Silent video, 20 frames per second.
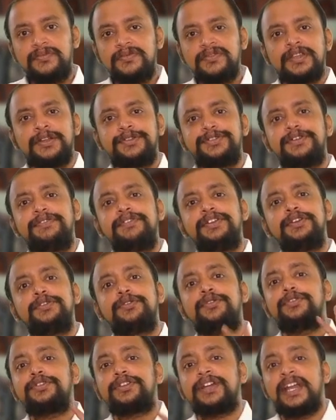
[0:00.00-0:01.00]
So when you
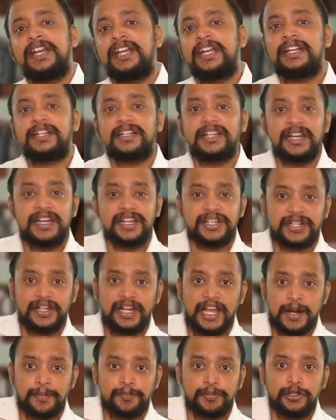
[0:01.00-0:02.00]
go to any
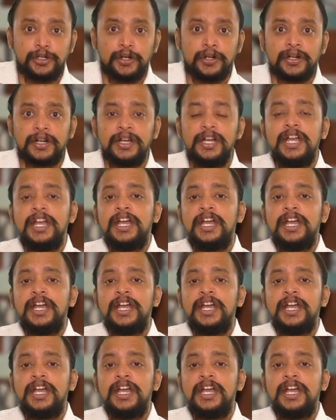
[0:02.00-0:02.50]
international airport,